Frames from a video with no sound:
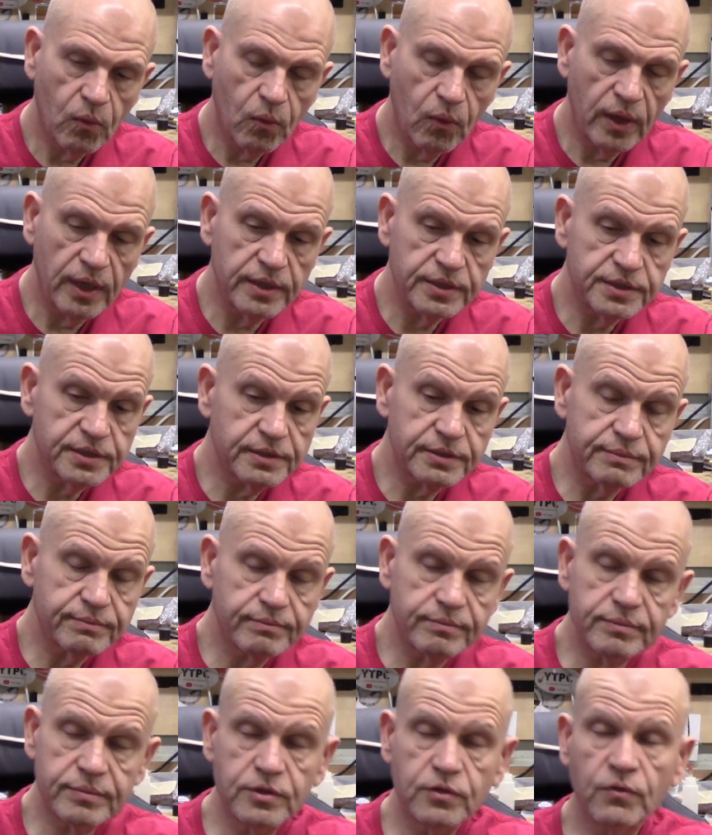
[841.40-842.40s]
is
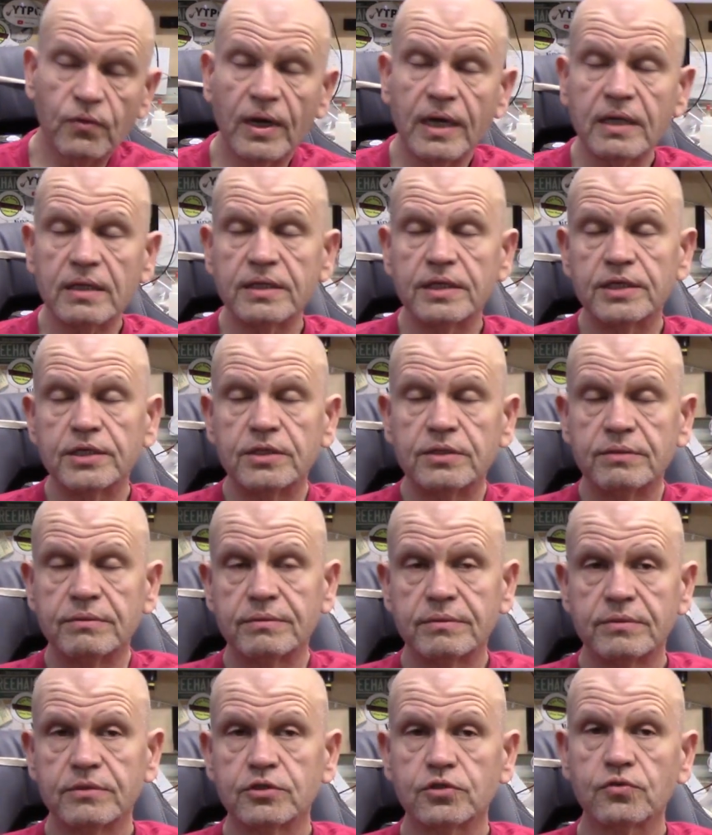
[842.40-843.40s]
directly
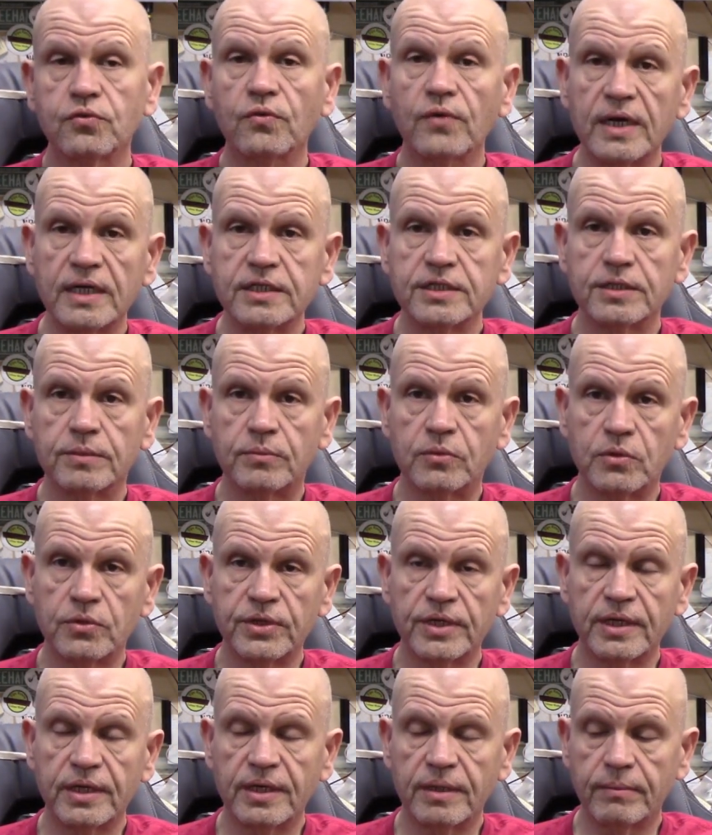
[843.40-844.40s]
traceable
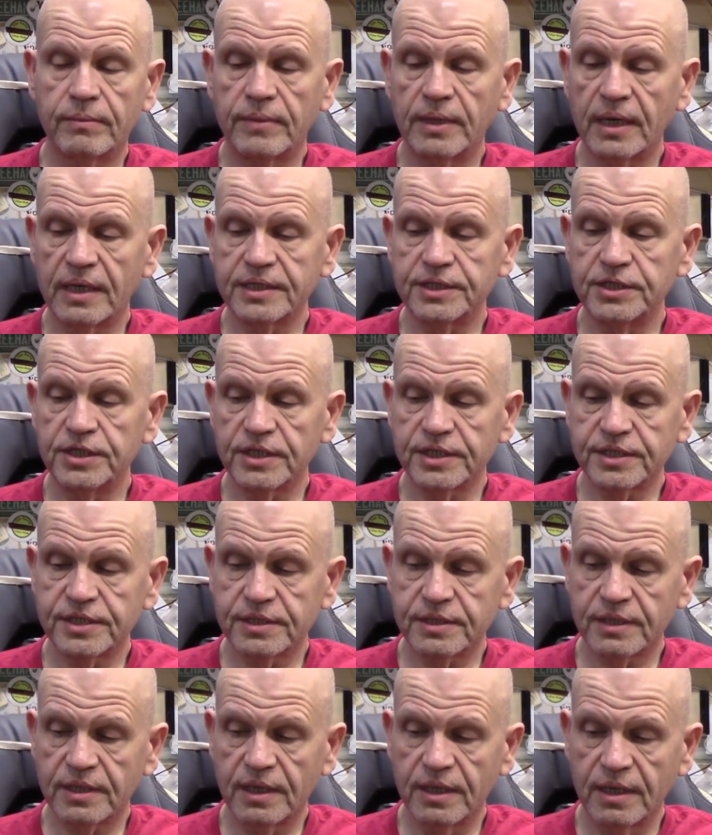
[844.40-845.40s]
to him, not
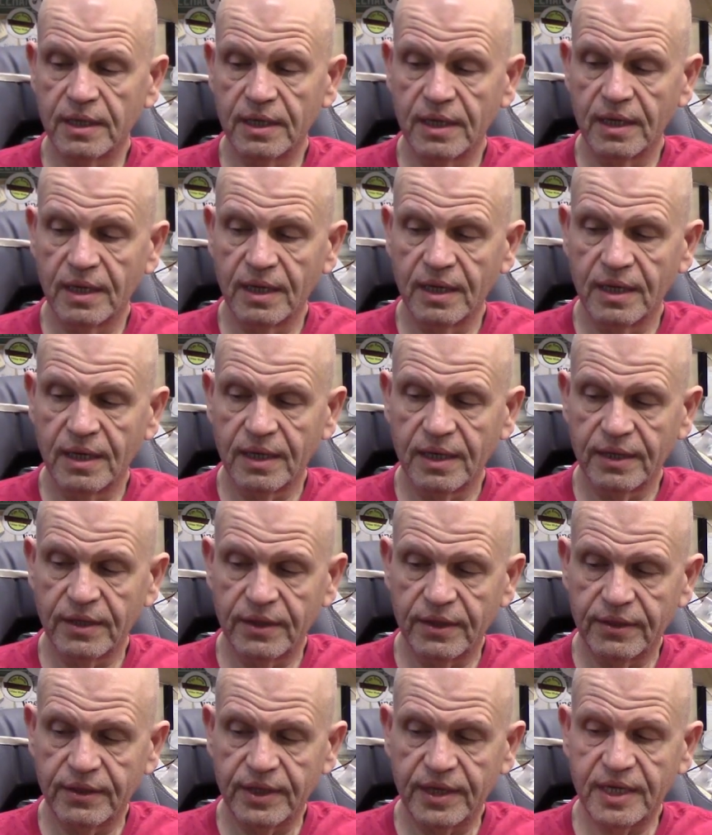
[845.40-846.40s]
just
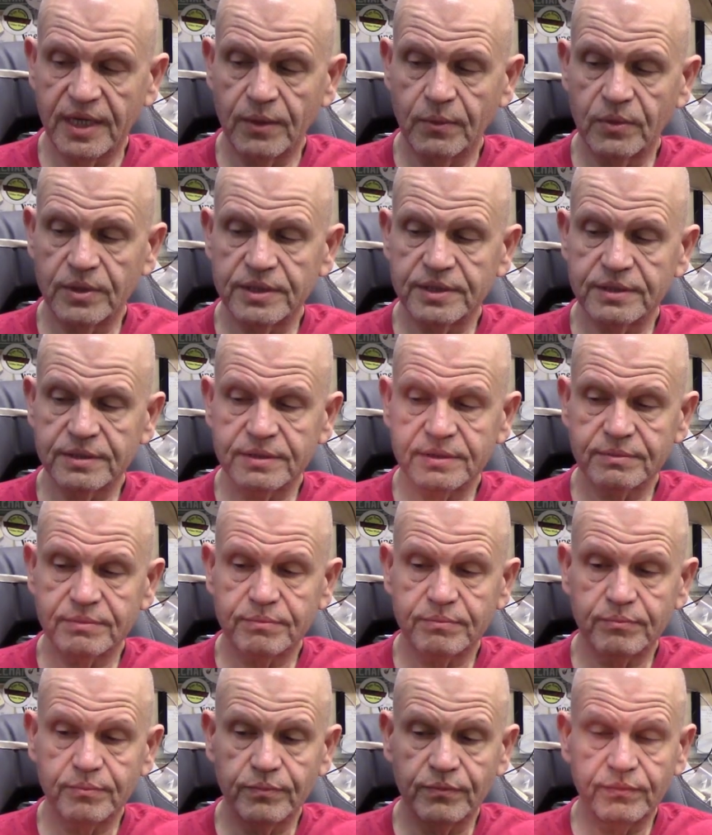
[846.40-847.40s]
that he was
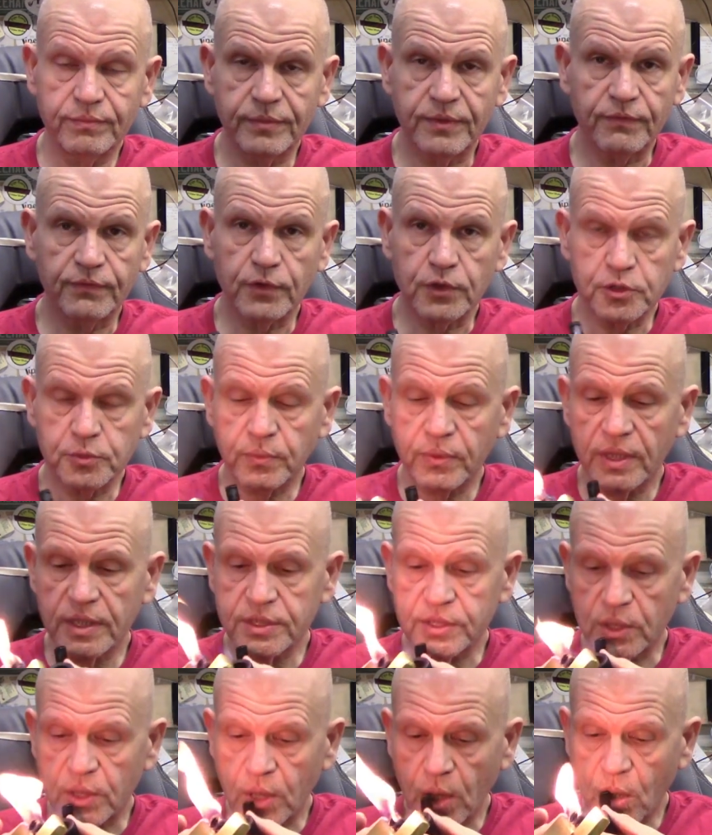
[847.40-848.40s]
the first
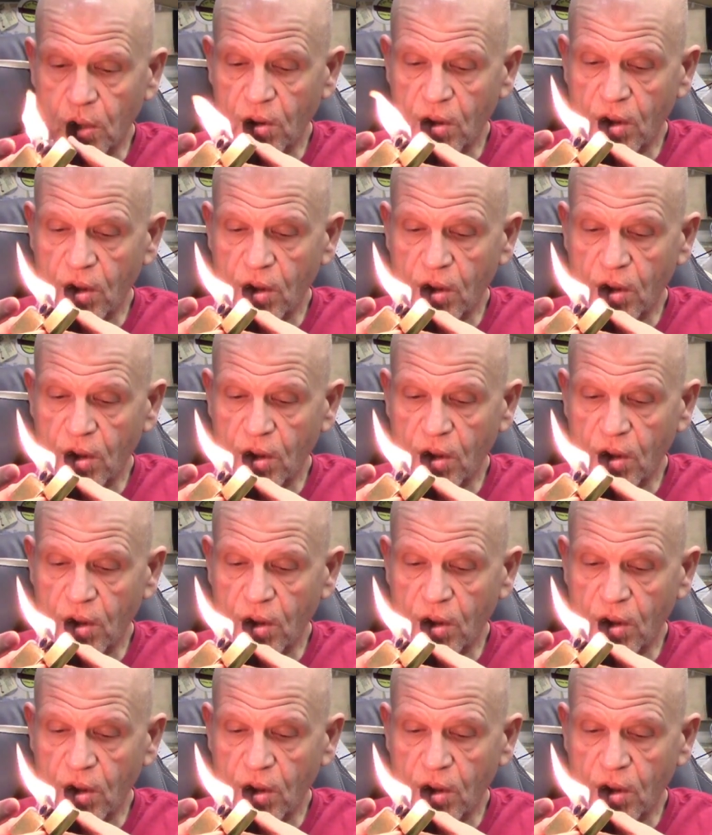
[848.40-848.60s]
president,